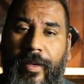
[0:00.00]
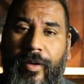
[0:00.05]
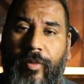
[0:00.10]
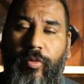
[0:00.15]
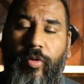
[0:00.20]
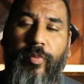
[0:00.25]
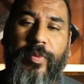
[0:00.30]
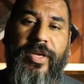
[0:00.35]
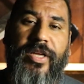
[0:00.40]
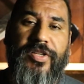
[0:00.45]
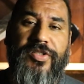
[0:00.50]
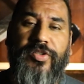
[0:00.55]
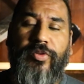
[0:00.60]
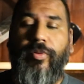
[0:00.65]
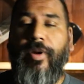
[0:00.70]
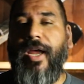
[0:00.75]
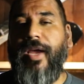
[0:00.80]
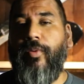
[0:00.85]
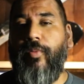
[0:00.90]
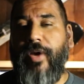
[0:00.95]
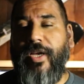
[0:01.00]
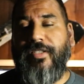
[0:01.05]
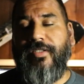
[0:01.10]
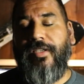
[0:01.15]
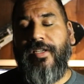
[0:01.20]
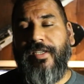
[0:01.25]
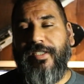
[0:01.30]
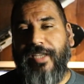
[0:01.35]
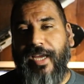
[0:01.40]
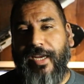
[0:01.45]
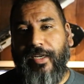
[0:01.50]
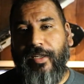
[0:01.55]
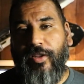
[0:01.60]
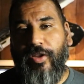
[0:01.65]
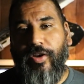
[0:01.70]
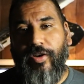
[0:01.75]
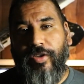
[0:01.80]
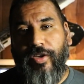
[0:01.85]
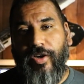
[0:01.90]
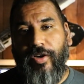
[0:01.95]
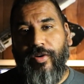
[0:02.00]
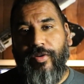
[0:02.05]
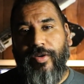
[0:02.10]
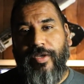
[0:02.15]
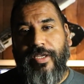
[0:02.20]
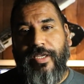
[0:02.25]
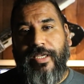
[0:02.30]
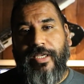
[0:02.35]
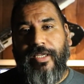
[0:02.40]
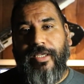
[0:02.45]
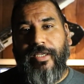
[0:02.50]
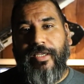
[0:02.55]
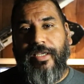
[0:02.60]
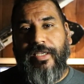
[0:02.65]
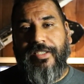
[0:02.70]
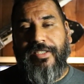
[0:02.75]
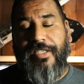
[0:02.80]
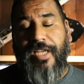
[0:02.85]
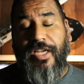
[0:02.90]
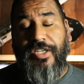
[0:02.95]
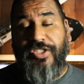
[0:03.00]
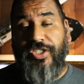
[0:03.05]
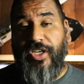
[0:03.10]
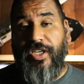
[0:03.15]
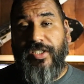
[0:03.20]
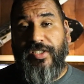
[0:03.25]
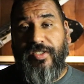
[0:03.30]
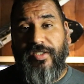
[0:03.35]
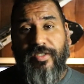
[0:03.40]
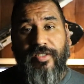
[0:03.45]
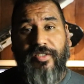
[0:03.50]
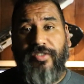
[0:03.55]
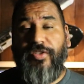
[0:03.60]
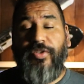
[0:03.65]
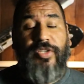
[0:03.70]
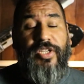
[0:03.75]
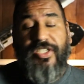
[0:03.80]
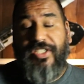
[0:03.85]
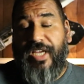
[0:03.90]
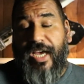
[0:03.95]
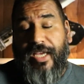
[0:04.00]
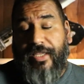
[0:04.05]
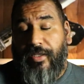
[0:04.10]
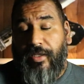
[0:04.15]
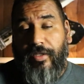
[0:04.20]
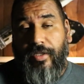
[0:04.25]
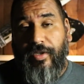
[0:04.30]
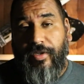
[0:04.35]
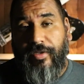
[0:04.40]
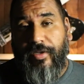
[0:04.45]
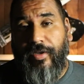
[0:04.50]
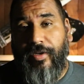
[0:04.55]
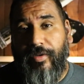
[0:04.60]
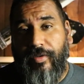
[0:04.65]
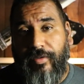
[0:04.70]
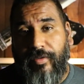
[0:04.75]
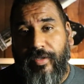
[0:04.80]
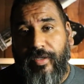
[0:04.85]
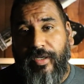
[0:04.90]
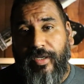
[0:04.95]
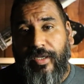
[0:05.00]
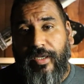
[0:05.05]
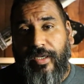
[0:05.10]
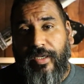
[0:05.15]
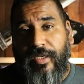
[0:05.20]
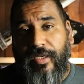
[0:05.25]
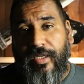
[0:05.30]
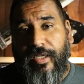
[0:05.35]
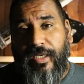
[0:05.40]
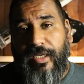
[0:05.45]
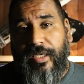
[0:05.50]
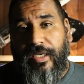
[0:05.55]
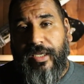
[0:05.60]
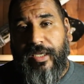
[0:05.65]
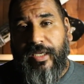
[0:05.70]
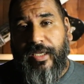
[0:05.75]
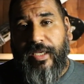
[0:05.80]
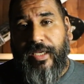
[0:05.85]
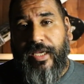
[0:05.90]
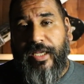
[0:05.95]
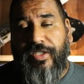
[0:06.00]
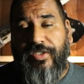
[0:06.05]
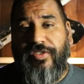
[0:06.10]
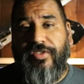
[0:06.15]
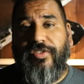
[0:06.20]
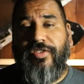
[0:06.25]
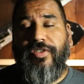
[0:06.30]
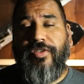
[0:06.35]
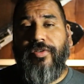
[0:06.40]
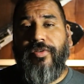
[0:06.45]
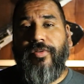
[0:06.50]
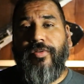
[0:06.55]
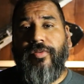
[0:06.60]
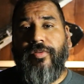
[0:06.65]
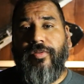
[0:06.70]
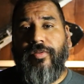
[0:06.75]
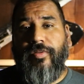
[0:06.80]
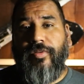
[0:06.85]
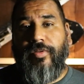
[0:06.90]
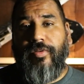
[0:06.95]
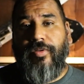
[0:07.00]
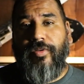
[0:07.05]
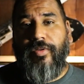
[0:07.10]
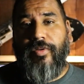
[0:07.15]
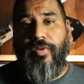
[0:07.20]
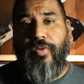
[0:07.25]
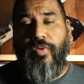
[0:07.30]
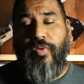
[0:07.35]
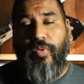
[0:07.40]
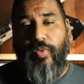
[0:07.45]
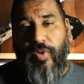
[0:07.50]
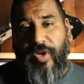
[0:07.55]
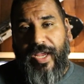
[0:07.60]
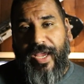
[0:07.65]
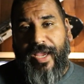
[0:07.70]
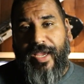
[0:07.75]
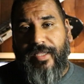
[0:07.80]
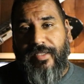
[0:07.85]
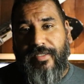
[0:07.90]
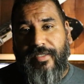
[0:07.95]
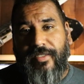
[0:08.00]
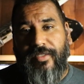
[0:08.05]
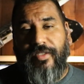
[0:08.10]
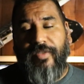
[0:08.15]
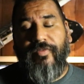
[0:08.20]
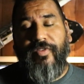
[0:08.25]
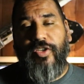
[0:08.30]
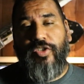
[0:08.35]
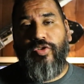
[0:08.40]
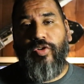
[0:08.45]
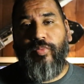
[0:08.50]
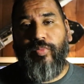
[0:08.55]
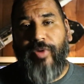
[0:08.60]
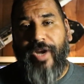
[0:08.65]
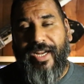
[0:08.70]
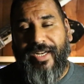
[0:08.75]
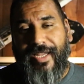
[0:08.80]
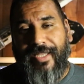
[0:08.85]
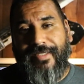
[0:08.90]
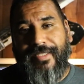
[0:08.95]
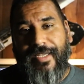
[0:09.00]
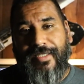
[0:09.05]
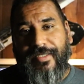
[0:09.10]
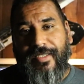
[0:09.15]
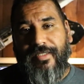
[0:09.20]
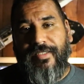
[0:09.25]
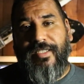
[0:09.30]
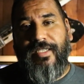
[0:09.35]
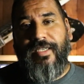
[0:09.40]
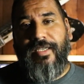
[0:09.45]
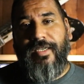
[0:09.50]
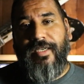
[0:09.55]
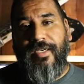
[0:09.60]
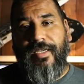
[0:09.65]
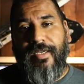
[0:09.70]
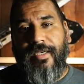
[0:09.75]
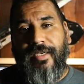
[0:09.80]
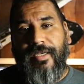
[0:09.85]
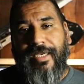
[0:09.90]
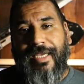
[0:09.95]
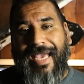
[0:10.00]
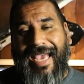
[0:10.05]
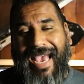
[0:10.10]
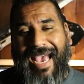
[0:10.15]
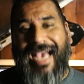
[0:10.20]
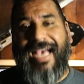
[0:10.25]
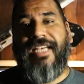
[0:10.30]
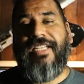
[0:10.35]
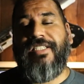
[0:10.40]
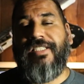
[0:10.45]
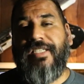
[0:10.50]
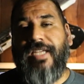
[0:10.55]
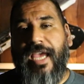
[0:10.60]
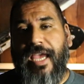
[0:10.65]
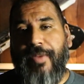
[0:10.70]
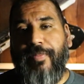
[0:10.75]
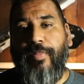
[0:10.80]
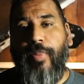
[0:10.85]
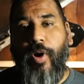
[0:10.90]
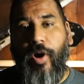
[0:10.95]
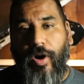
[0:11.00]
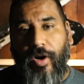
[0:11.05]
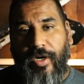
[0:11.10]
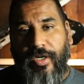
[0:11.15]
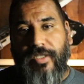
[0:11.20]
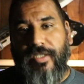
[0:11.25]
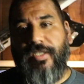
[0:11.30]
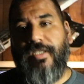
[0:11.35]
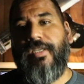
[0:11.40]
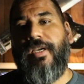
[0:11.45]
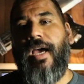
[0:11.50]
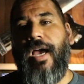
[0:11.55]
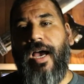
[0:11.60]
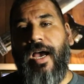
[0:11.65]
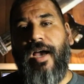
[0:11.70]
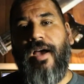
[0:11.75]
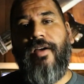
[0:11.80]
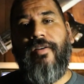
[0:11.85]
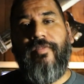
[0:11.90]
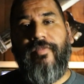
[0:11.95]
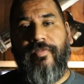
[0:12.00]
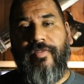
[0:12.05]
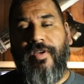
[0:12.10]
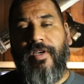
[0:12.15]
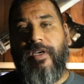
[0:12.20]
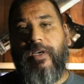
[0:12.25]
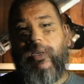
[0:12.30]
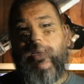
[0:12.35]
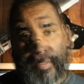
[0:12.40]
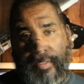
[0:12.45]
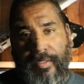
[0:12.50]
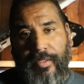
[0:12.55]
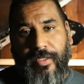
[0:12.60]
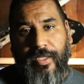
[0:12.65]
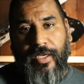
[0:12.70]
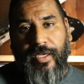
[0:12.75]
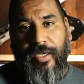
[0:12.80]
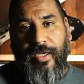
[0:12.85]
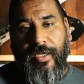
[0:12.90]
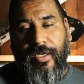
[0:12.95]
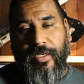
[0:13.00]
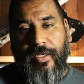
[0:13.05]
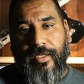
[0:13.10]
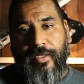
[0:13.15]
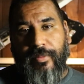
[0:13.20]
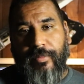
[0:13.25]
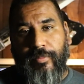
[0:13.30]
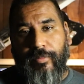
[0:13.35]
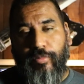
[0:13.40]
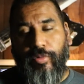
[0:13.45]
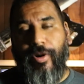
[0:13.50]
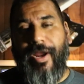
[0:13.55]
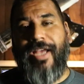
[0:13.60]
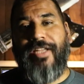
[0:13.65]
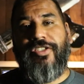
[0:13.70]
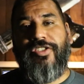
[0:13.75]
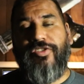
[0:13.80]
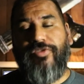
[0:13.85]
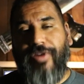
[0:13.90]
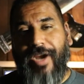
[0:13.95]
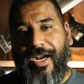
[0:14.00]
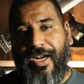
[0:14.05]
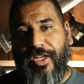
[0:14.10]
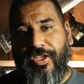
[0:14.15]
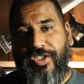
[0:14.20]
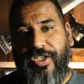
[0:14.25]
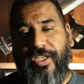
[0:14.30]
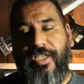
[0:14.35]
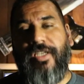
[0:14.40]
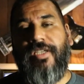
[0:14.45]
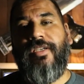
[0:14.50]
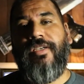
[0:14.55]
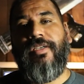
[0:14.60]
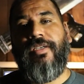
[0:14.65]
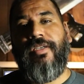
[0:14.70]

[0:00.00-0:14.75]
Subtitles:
Well, because the right way to design a logo is not just to design the logo, it's to create the visual brand identity as a part of the brand strategy